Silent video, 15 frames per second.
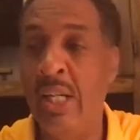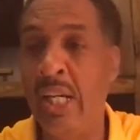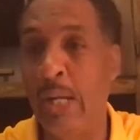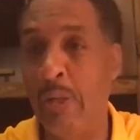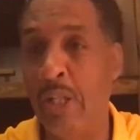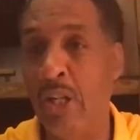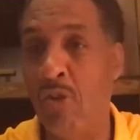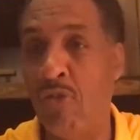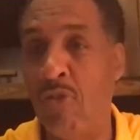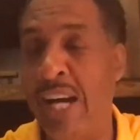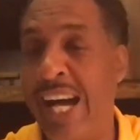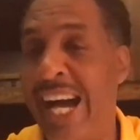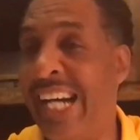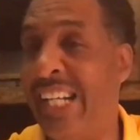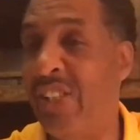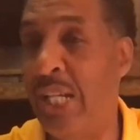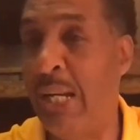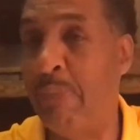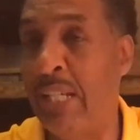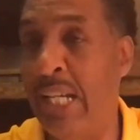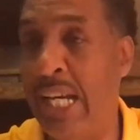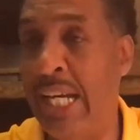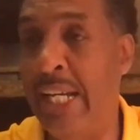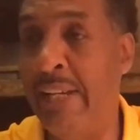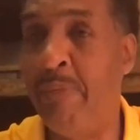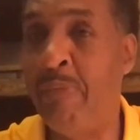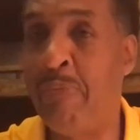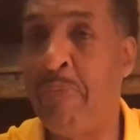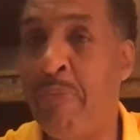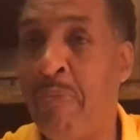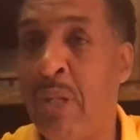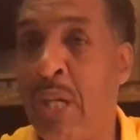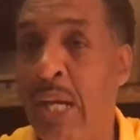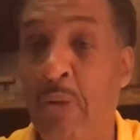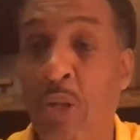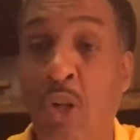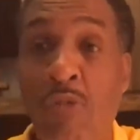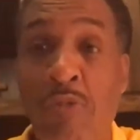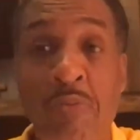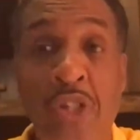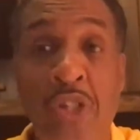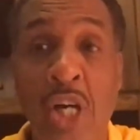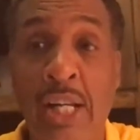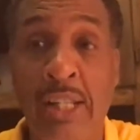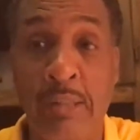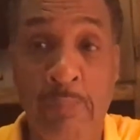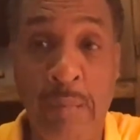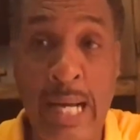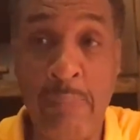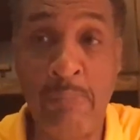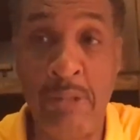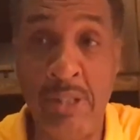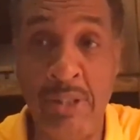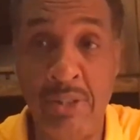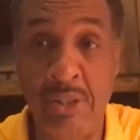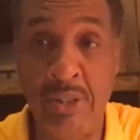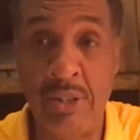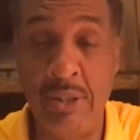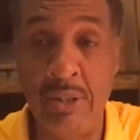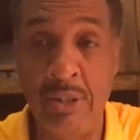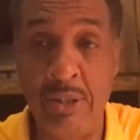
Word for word: And we learn from Acts chapter 8, and we learn from John the Baptist.